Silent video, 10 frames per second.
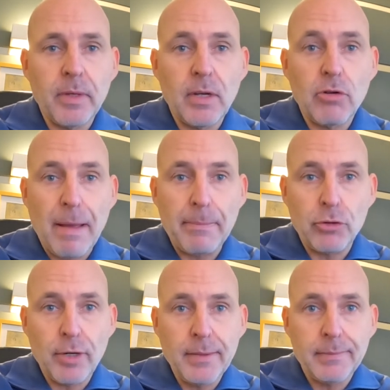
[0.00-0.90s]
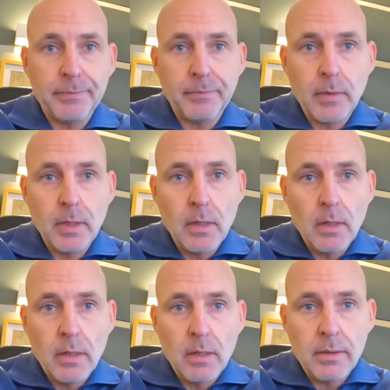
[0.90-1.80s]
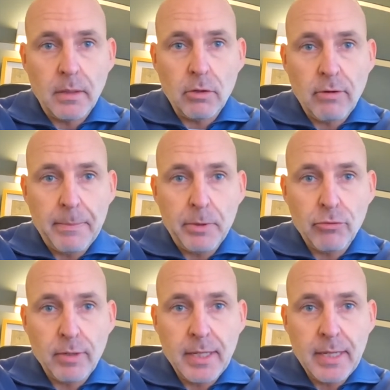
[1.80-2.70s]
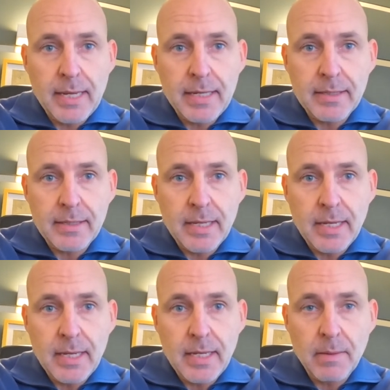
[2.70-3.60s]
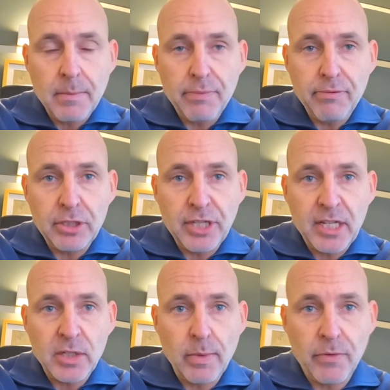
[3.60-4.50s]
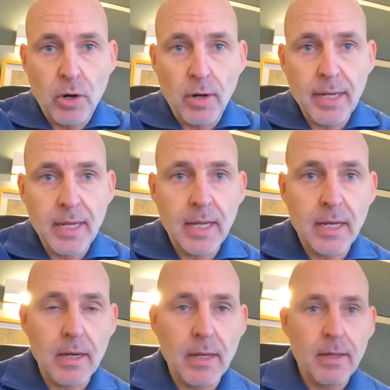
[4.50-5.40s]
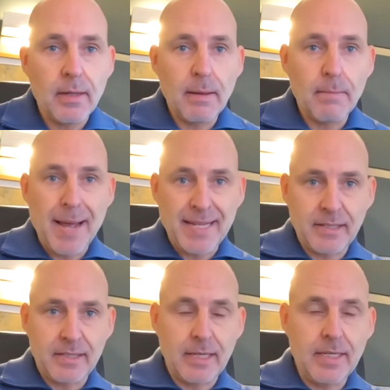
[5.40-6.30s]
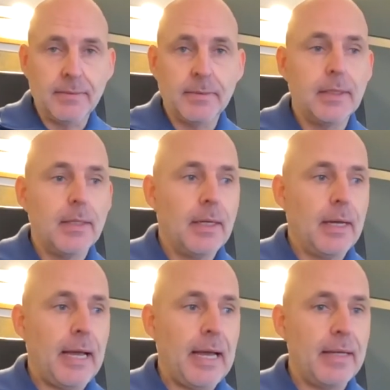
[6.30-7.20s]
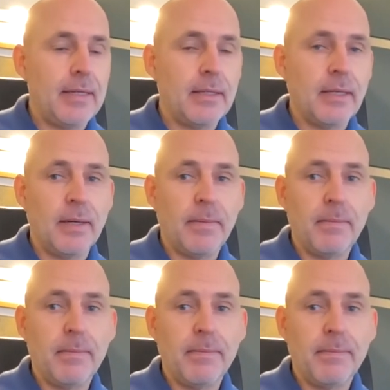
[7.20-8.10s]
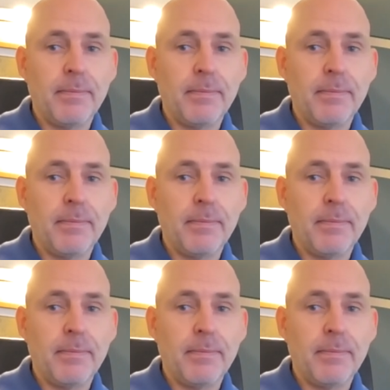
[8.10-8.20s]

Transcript: Crabtree. So Crabtree is the project we've got in Battersea, and